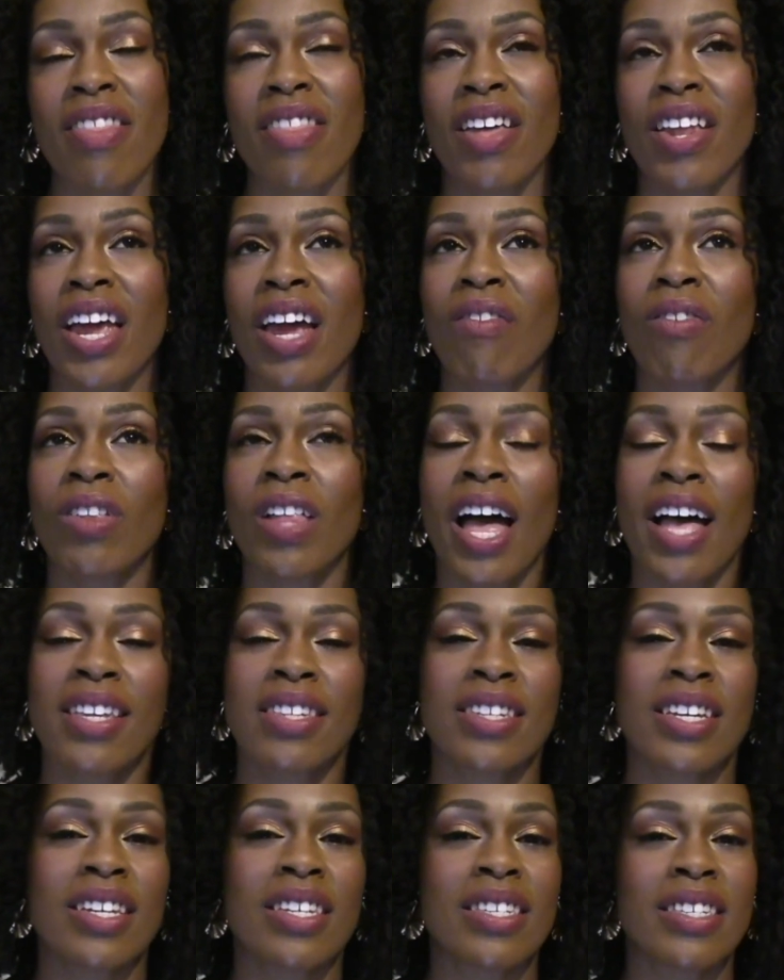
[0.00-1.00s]
that
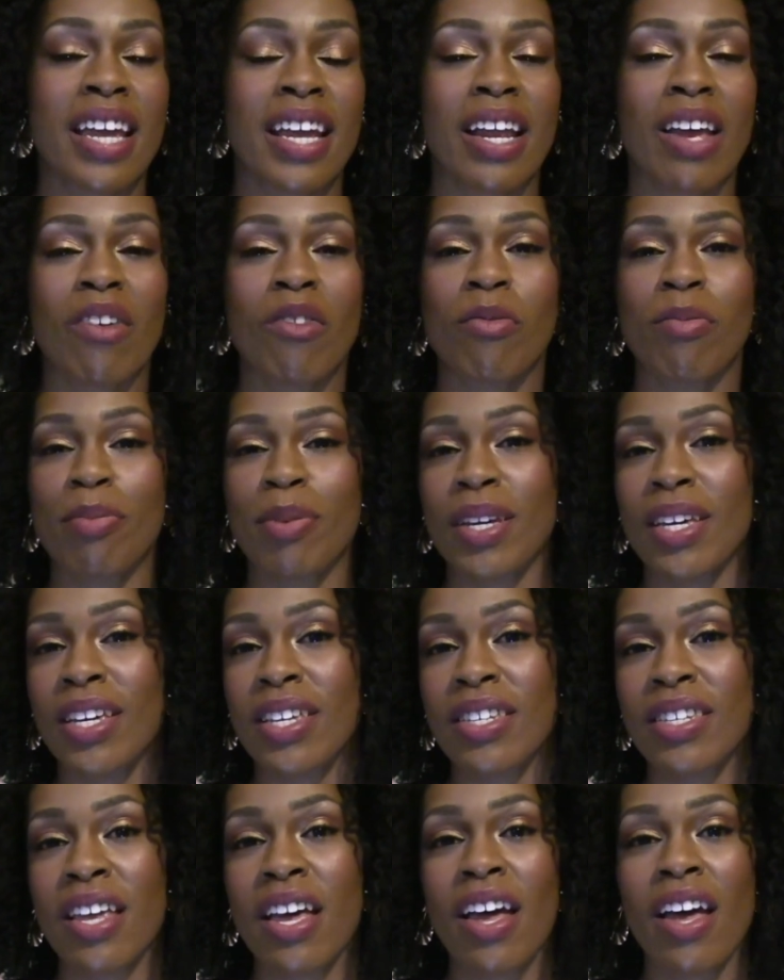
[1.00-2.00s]
everlasting state of
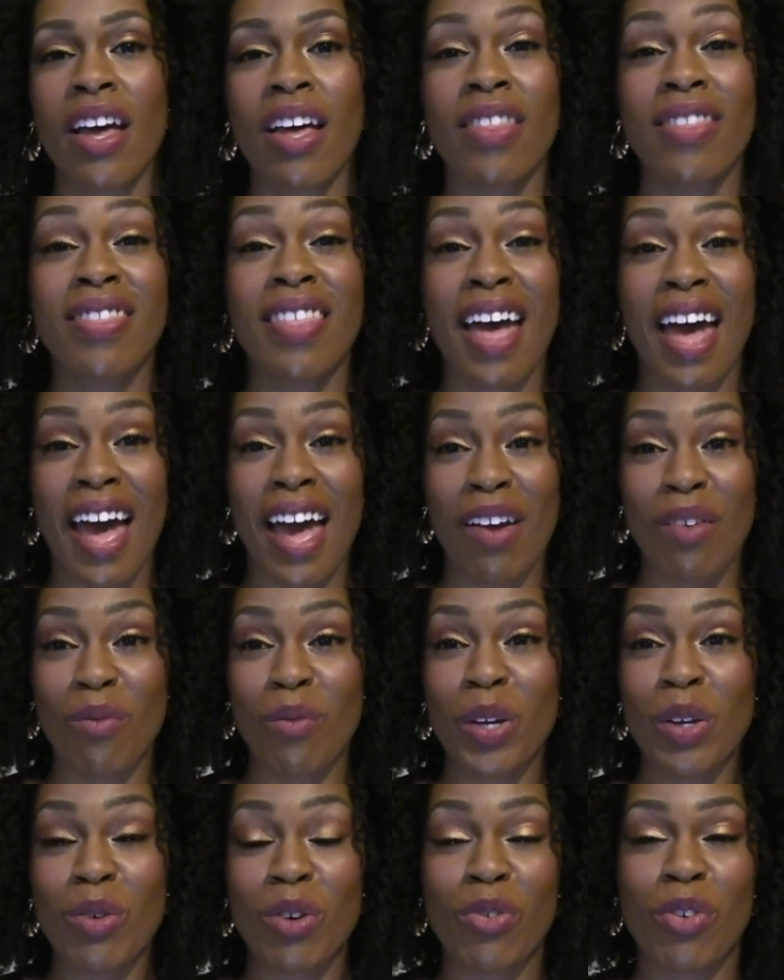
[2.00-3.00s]
peace that
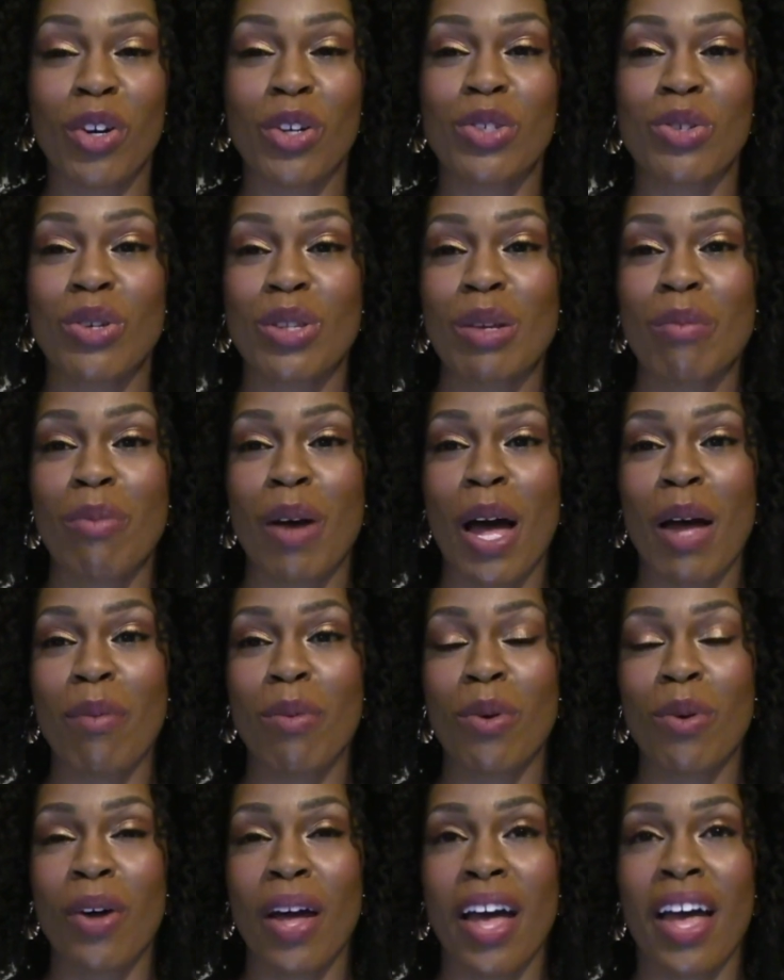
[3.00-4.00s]
we refer to in the
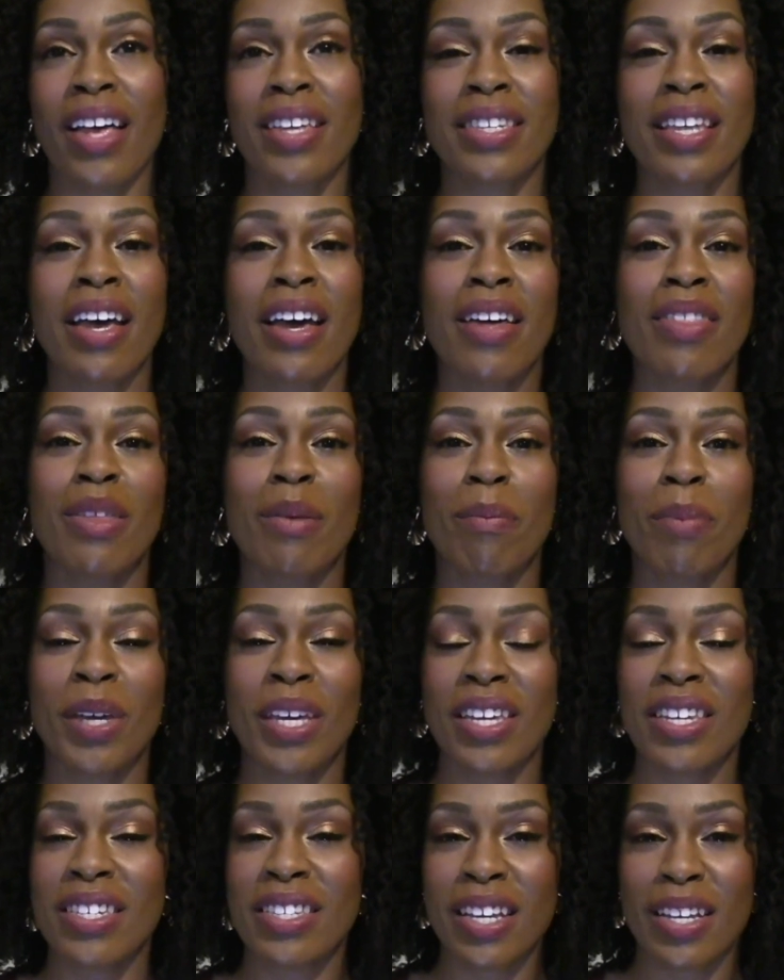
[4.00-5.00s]
Bible as the
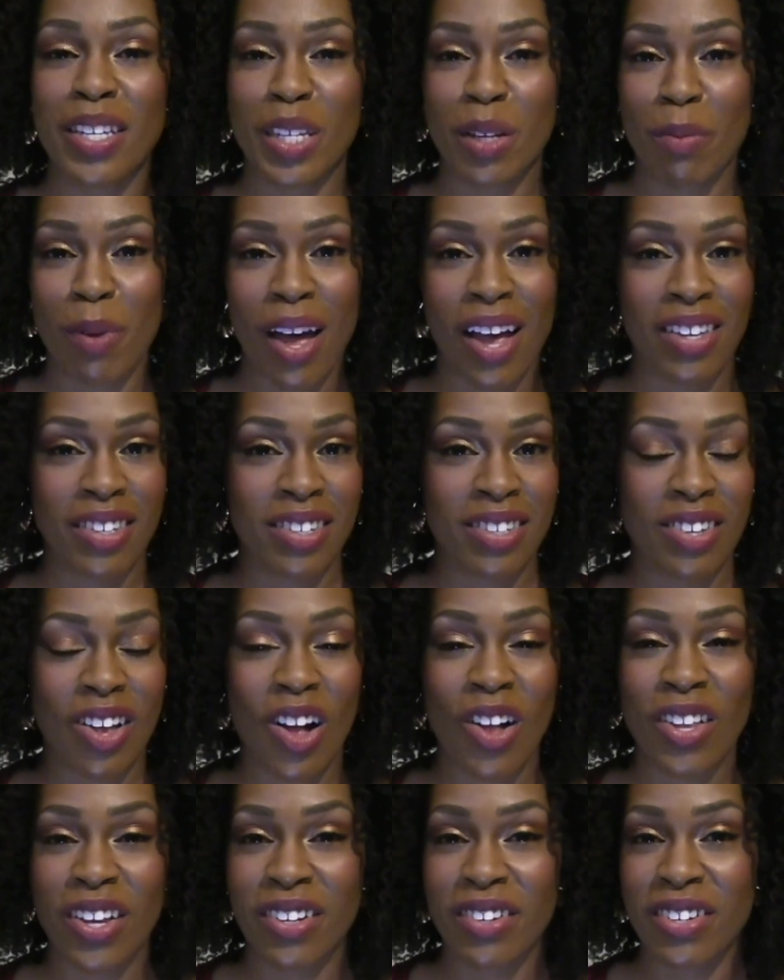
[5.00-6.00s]
peace that surpasses
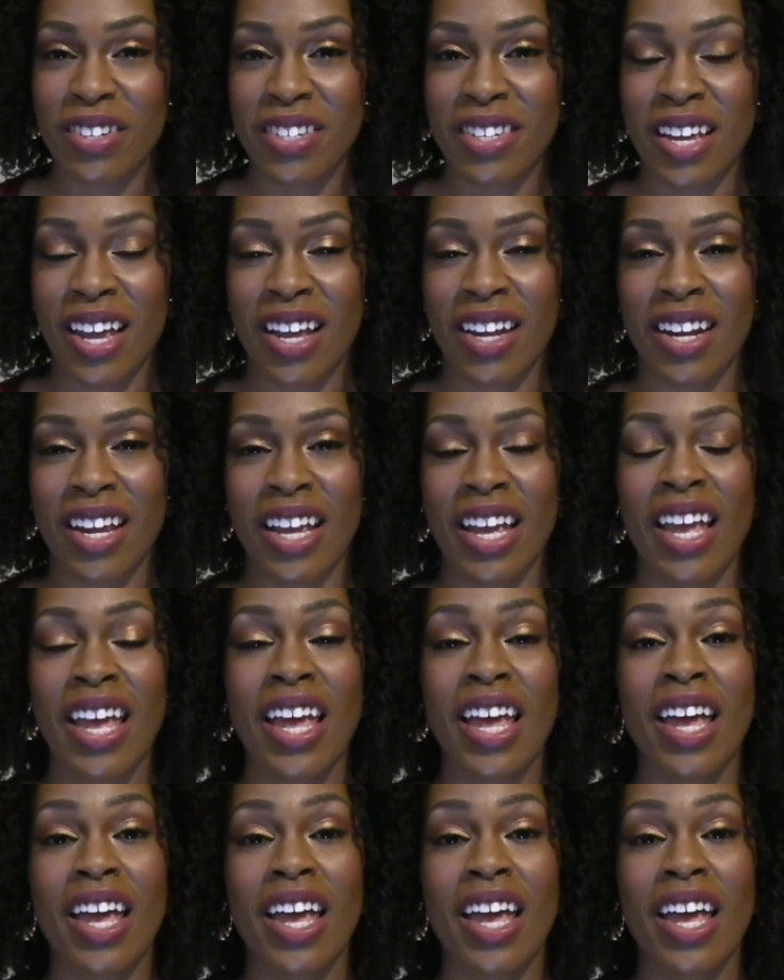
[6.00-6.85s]
all understanding.